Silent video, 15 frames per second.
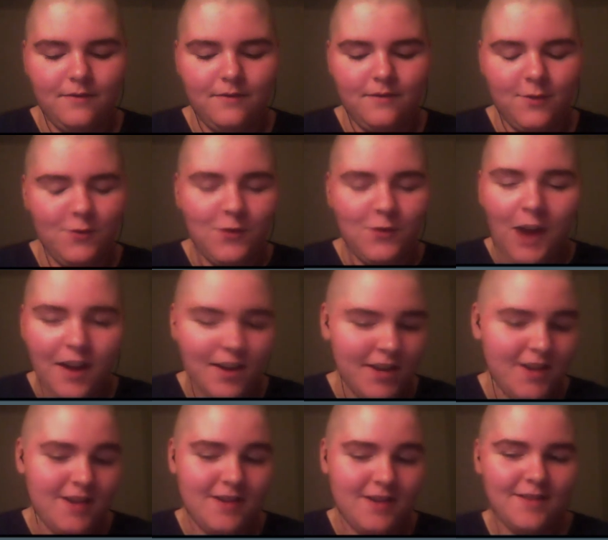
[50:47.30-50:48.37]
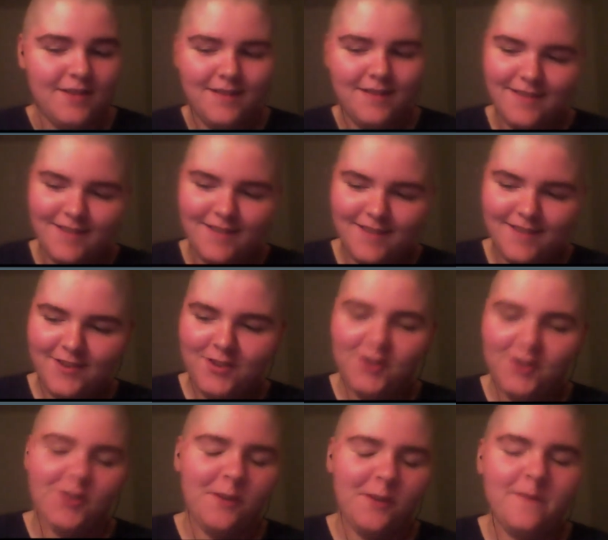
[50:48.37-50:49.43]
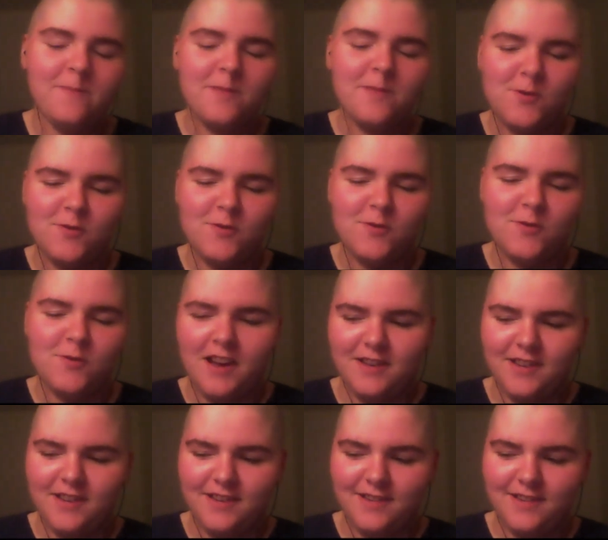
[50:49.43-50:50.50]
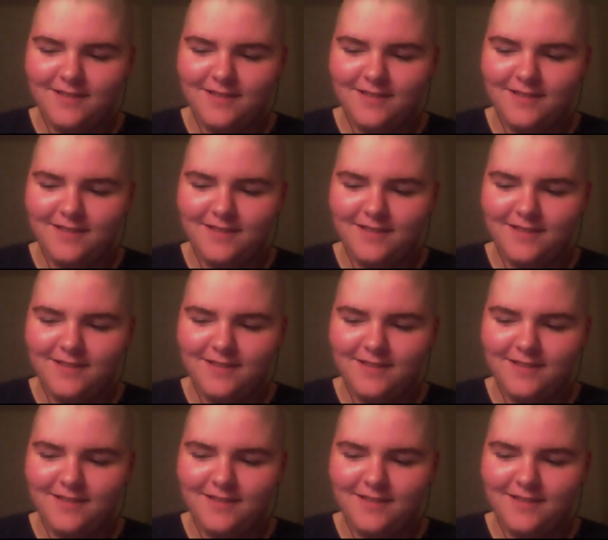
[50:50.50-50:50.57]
Unagi. She learned from the Unagi.